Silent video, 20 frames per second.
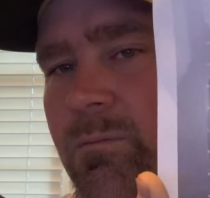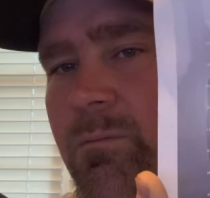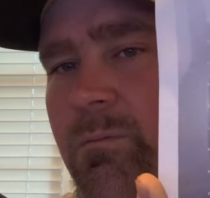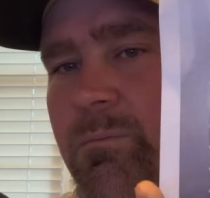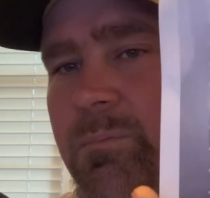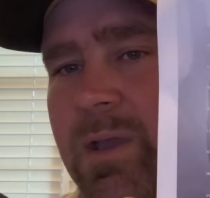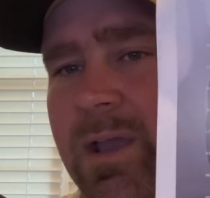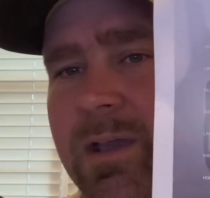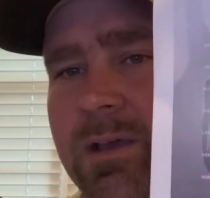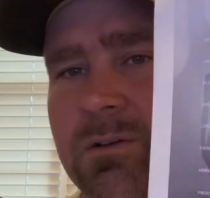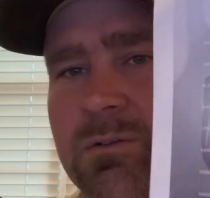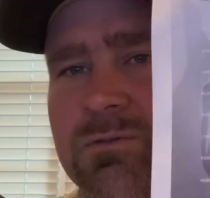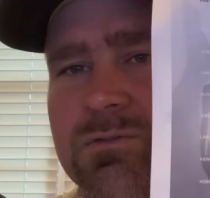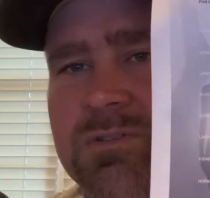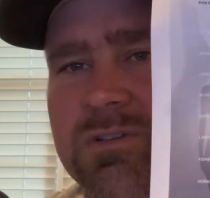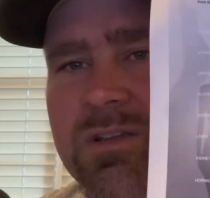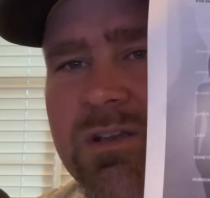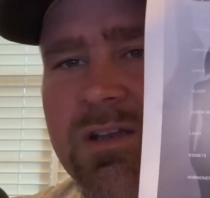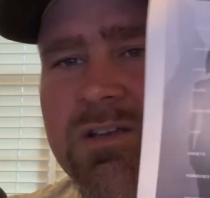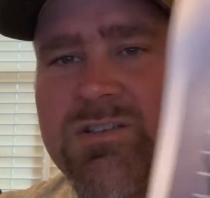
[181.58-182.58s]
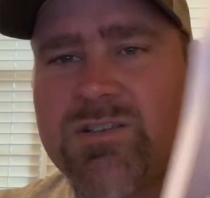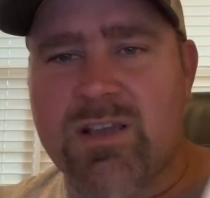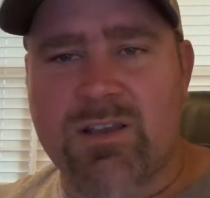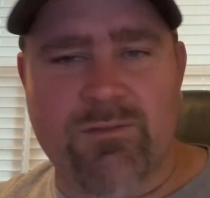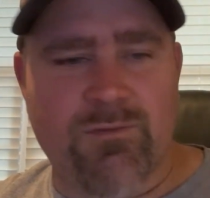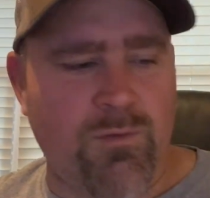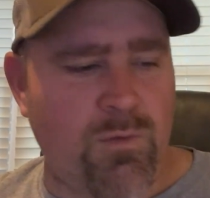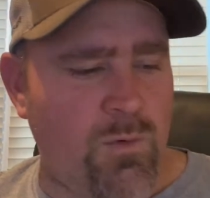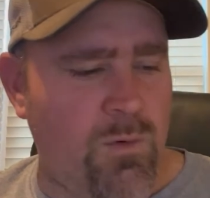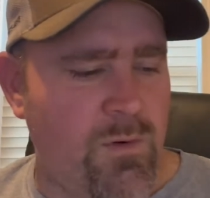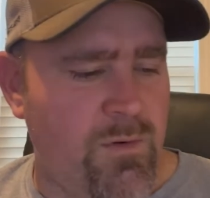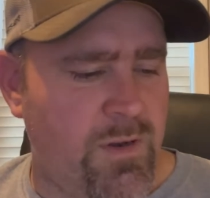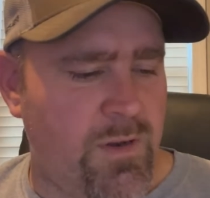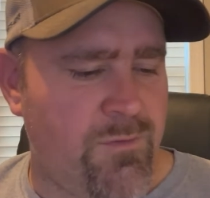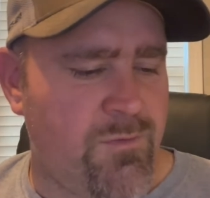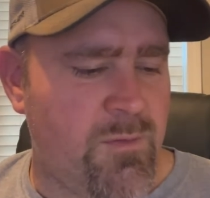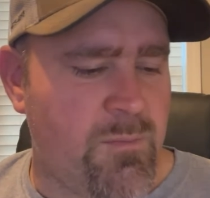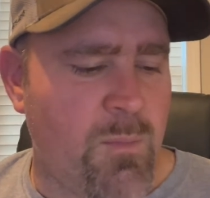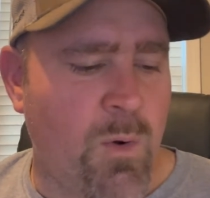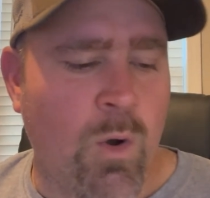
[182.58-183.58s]
panels that they check for,
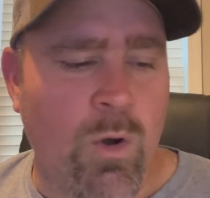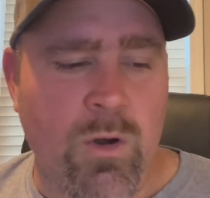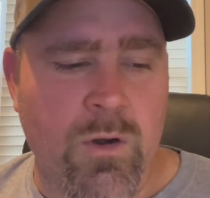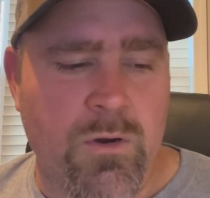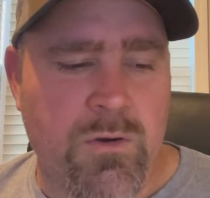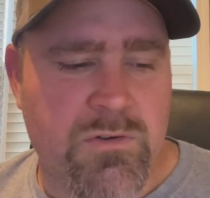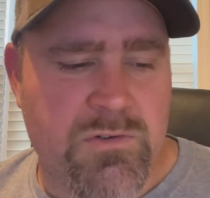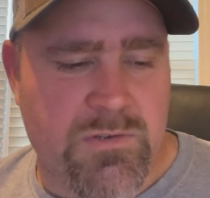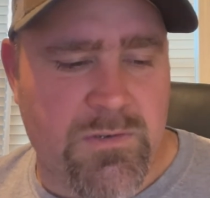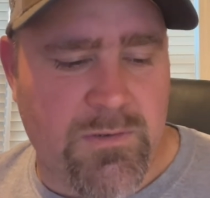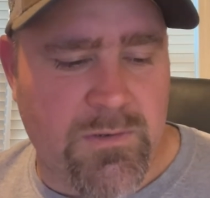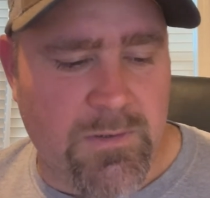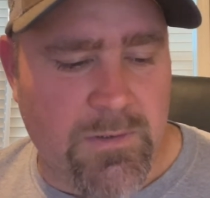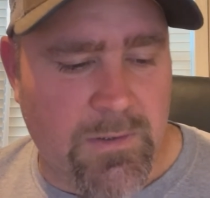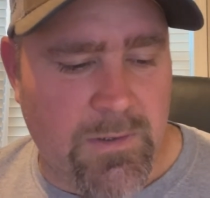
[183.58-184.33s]
different markers.